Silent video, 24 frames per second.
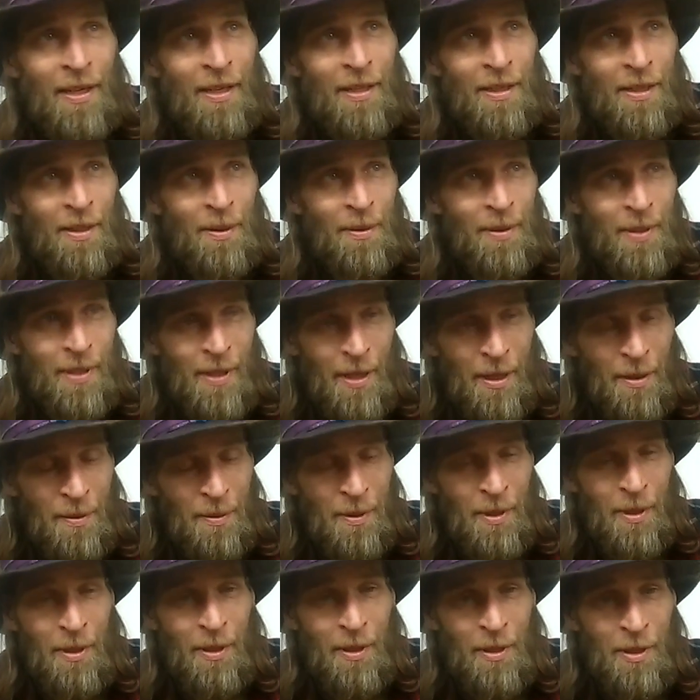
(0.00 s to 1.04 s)
So it's like
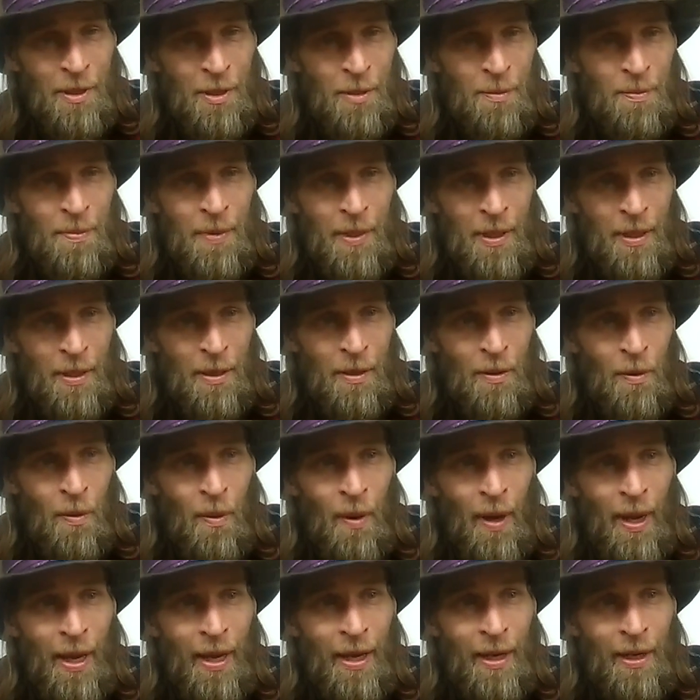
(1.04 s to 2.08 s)
when you can just be
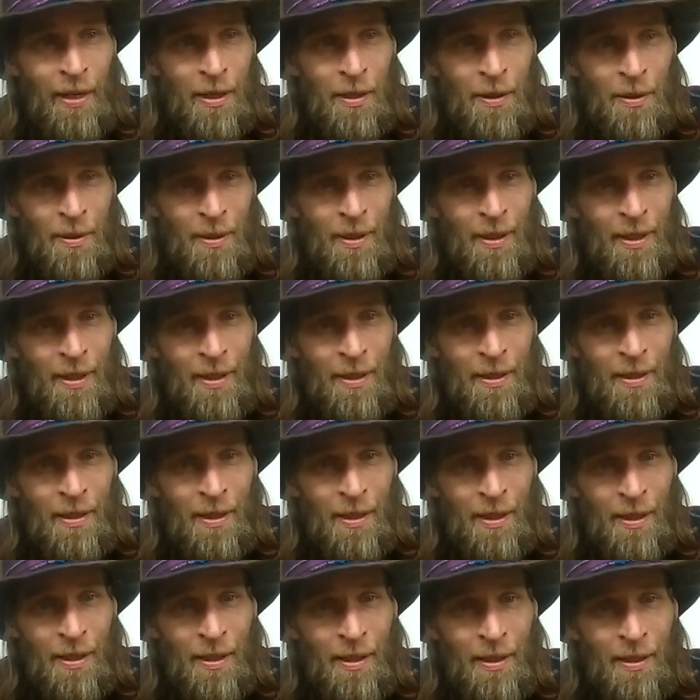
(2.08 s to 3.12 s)
quiet, you
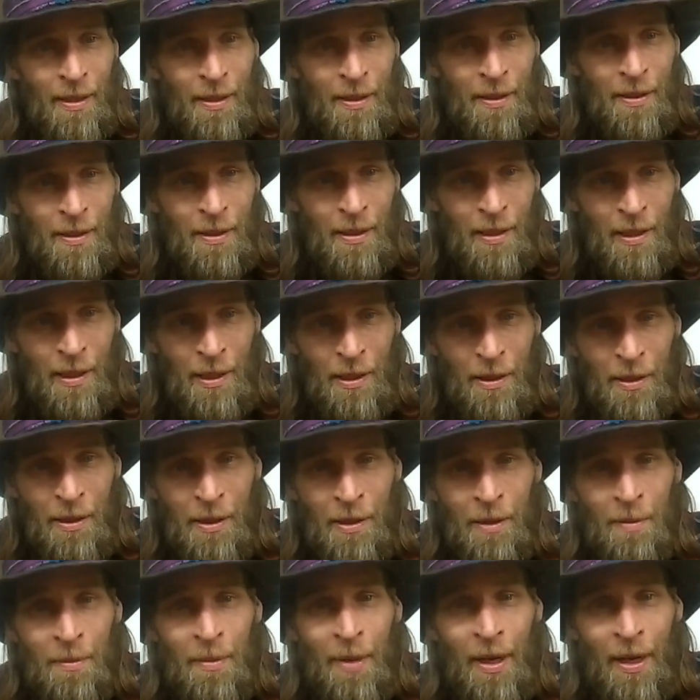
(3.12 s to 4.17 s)
can clear
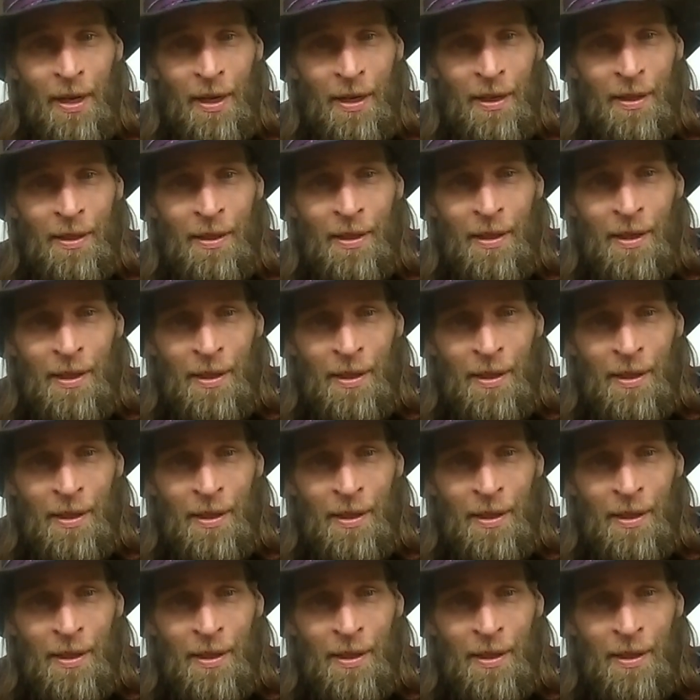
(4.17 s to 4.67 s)
your mind.